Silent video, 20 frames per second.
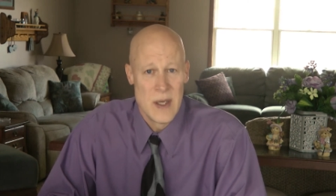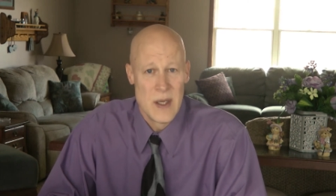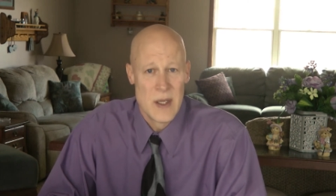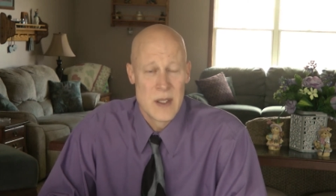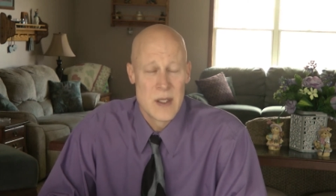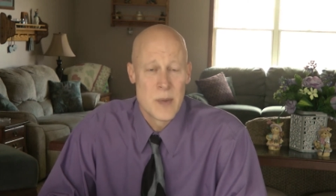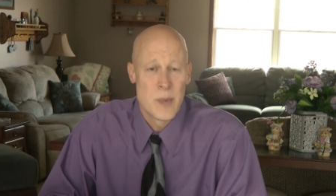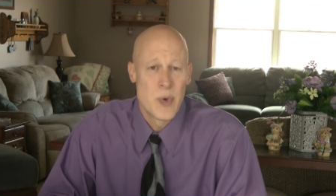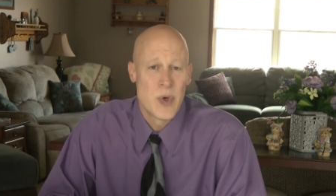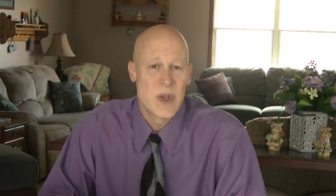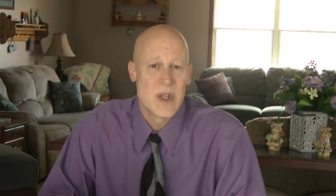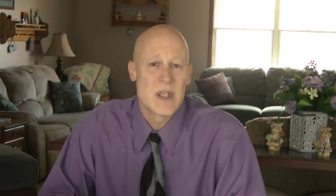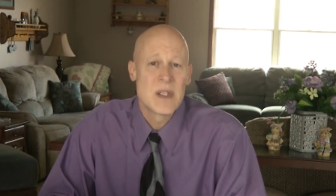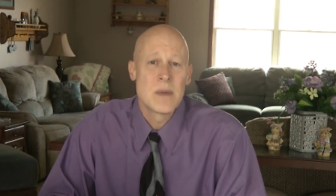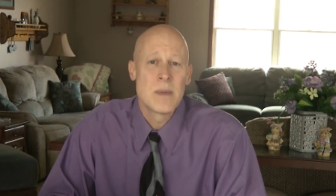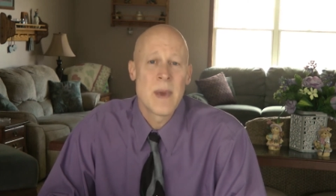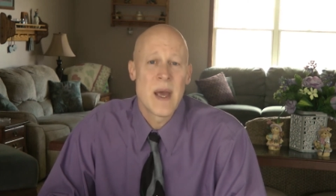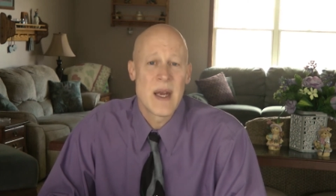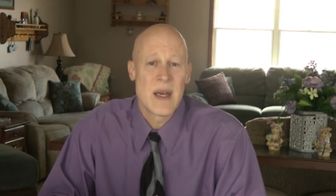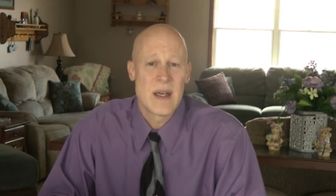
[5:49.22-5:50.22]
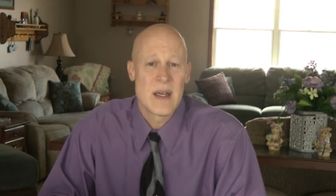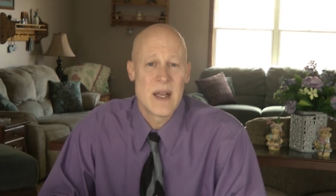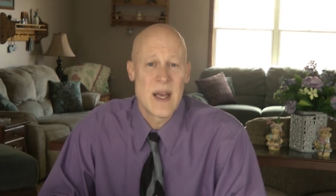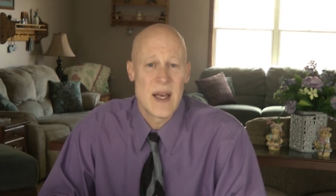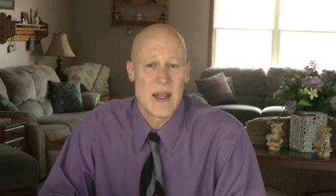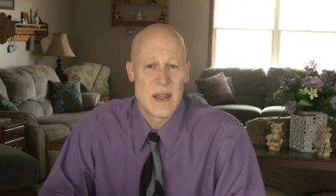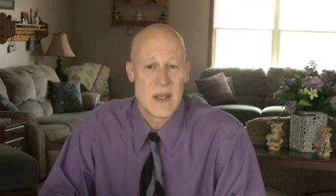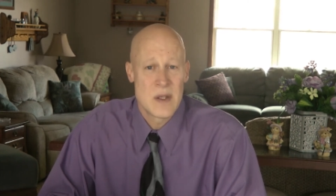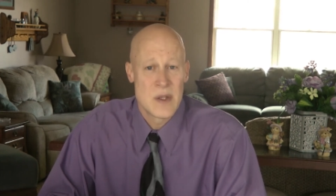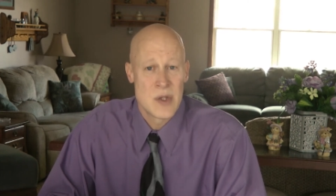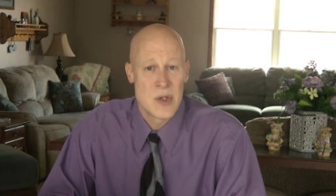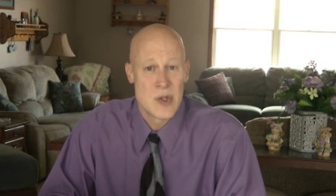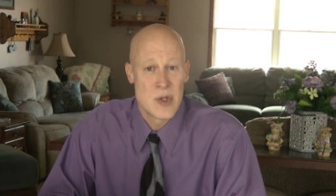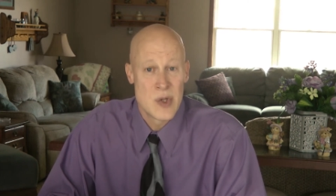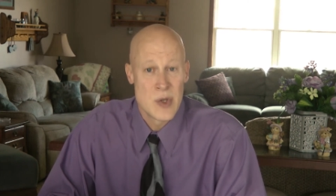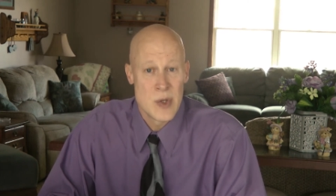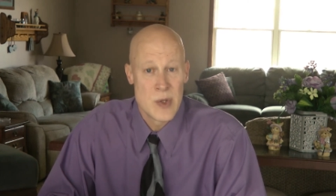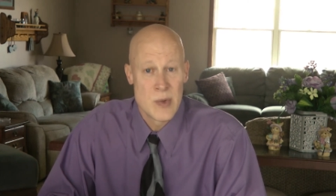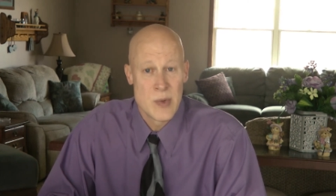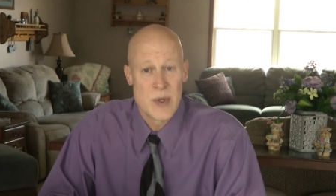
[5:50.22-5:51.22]
to put this man to death as the
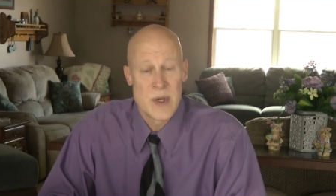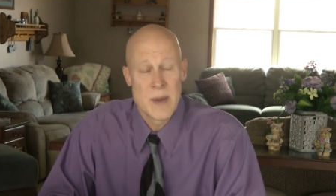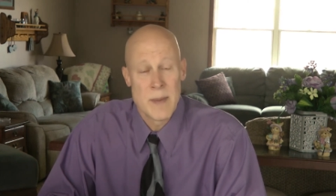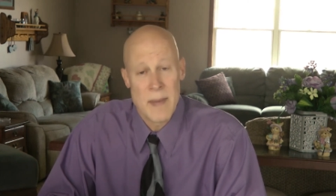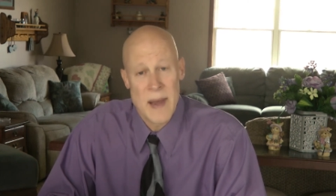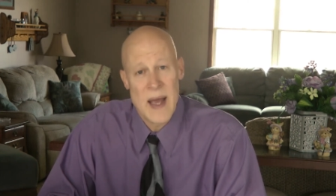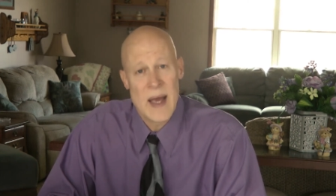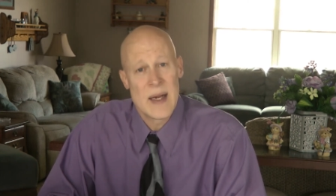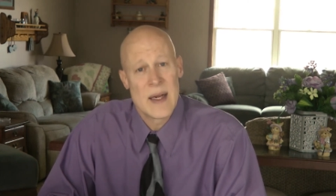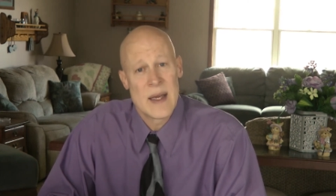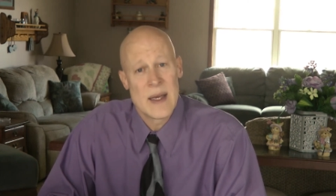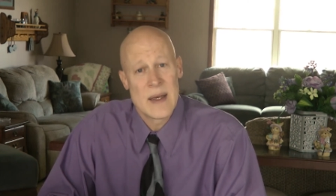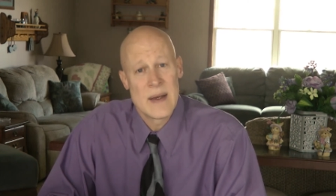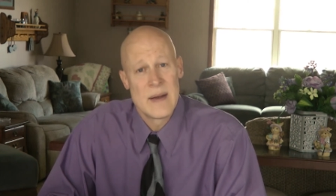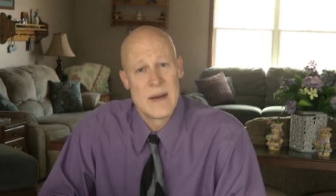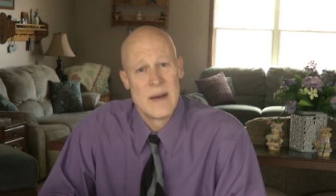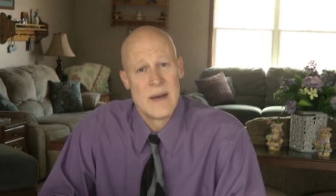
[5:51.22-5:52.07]
Jews were demanding.